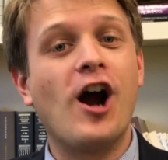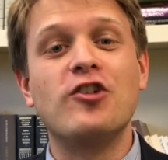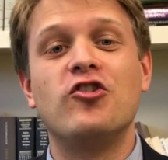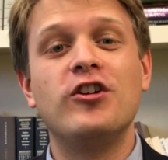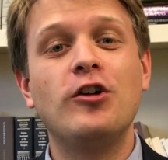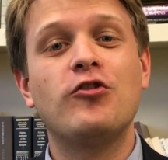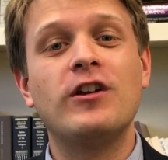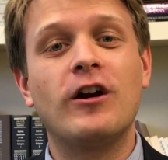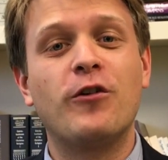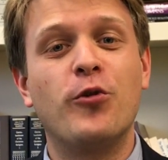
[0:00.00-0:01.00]
Our
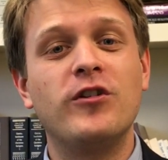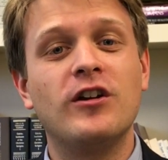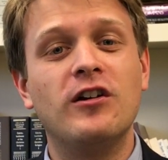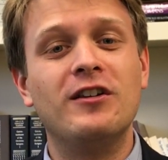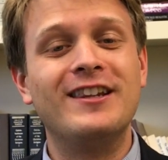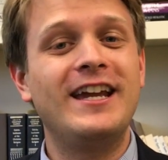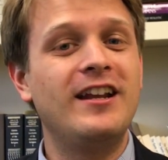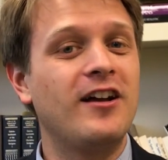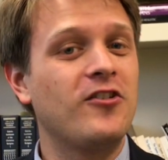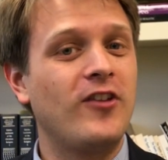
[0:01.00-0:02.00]
children are going to
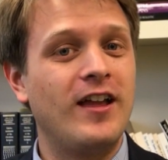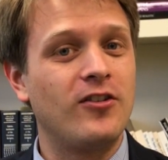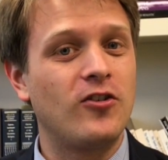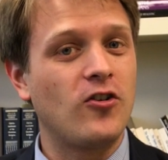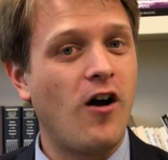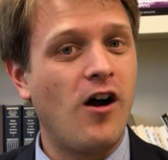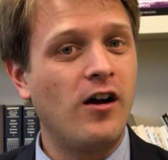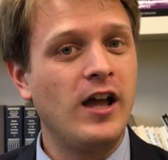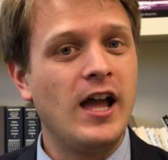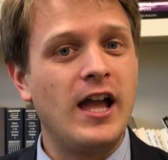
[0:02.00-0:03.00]
lead us in
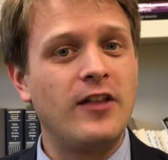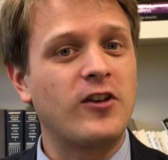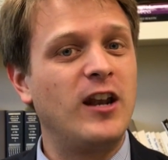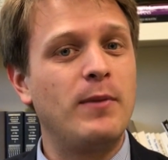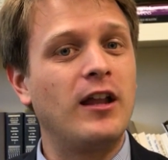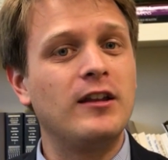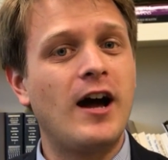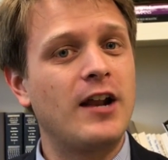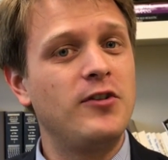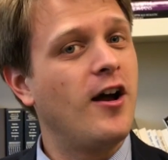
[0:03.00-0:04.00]
song. It's going to be a
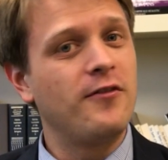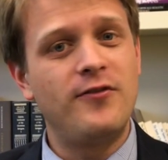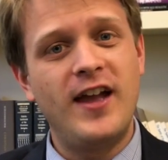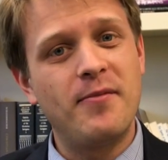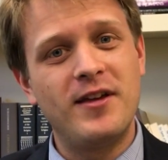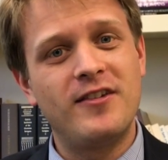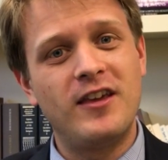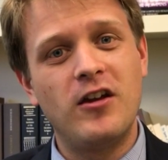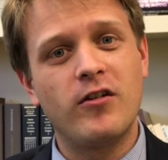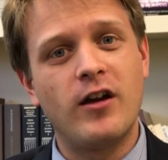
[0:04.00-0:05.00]
lot of young
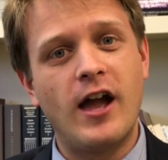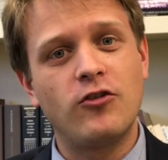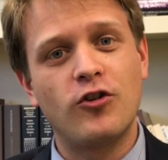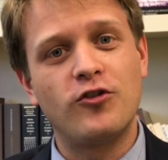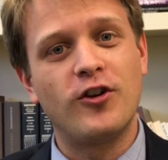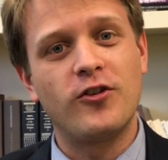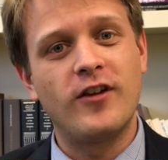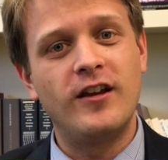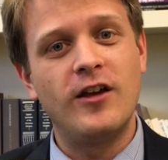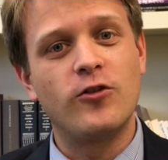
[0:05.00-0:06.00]
families here at church on
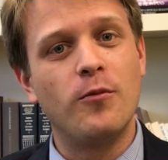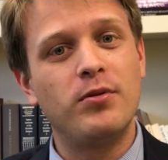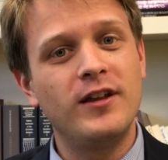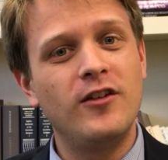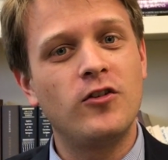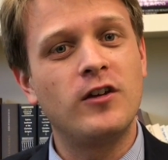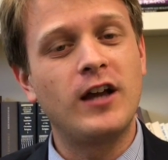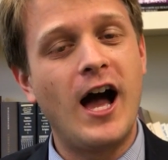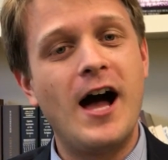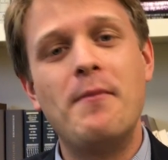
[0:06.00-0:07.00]
Sunday, so please
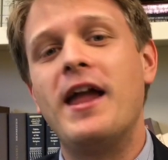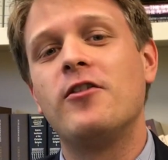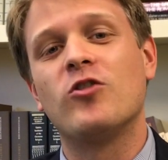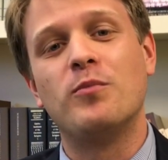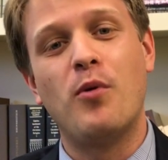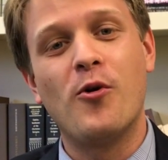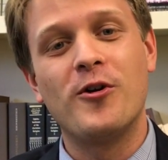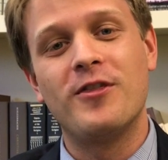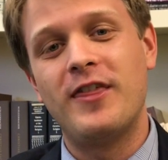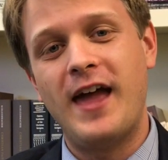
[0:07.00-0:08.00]
come and
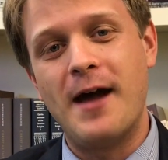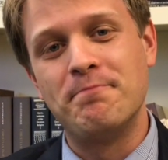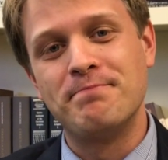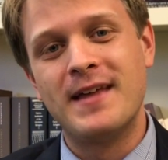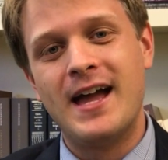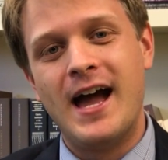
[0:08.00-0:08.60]
support them.